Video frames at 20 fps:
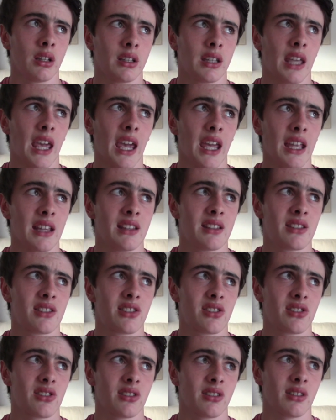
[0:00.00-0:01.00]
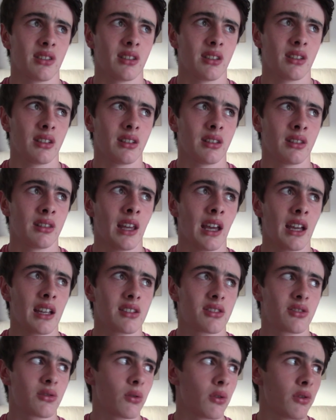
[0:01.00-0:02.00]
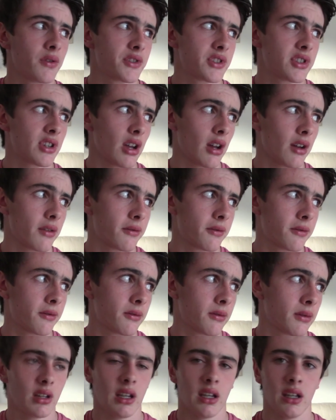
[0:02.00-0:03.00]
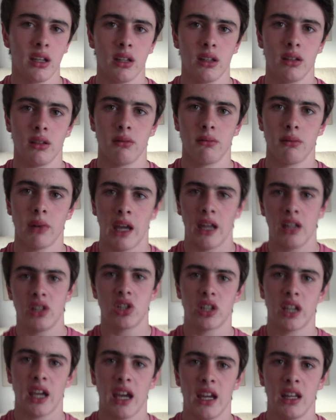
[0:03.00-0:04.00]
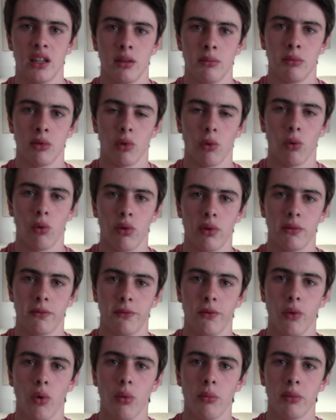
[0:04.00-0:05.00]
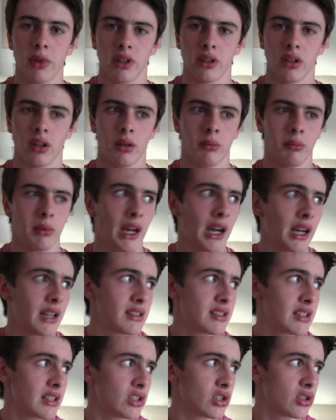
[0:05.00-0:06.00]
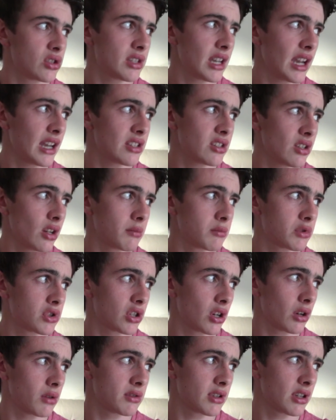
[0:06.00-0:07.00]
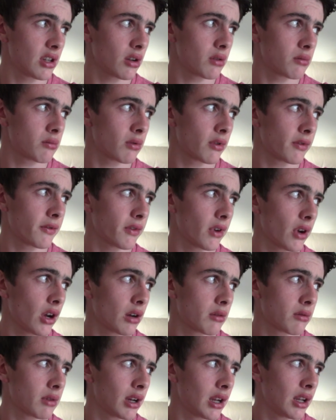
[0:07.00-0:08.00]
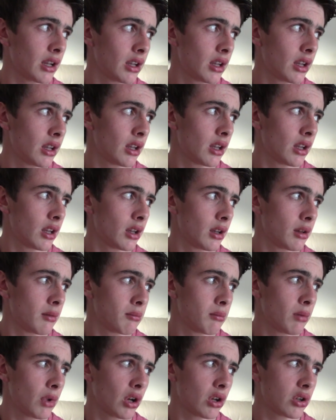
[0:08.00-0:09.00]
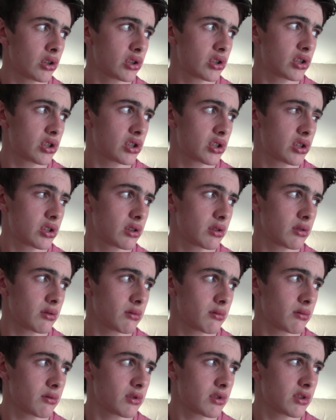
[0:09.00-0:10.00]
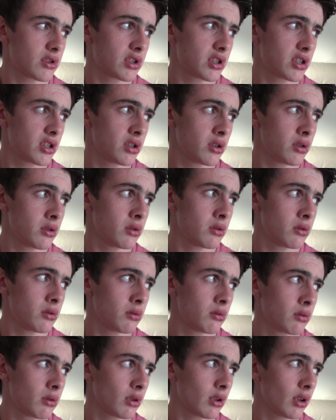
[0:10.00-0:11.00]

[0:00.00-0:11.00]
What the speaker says: kids that sort of stuff in educating them or informing them, and in daytime shows they don't refer it much to